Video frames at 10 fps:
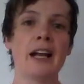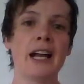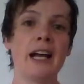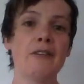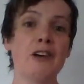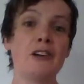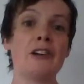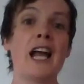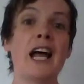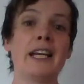a kind of
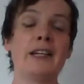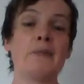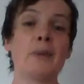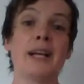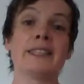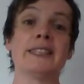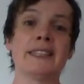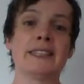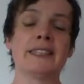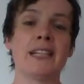online
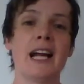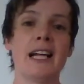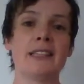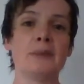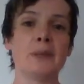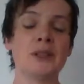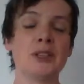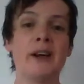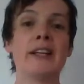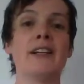presence and a
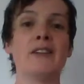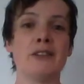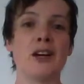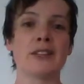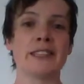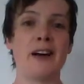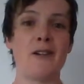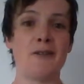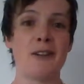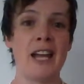portrayal of
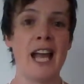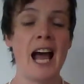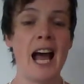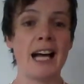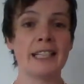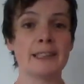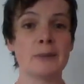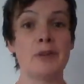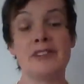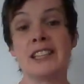yourself as
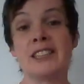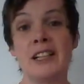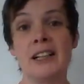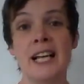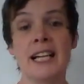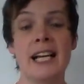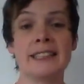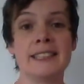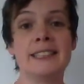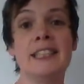a professional and
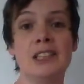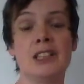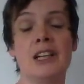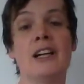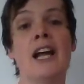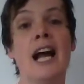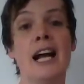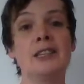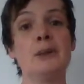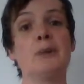as a teacher
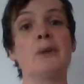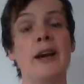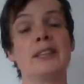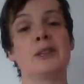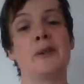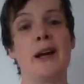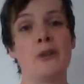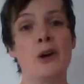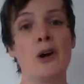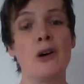as you progress
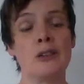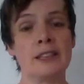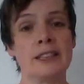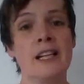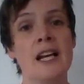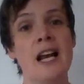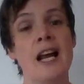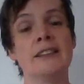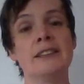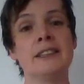throughout the course.
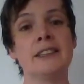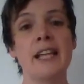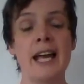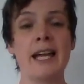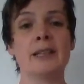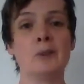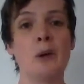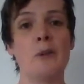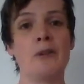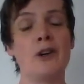And to that end,
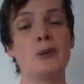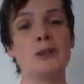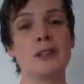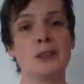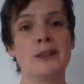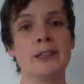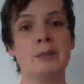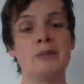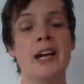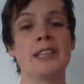what we've hoped to do is
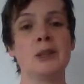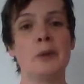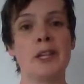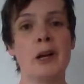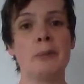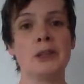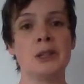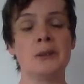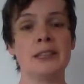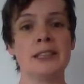to provide you with an
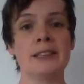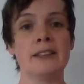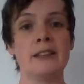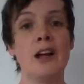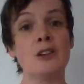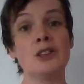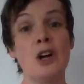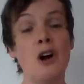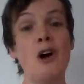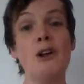opportunity to lodge
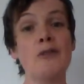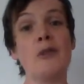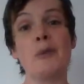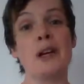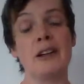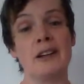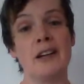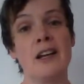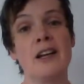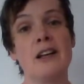all of the work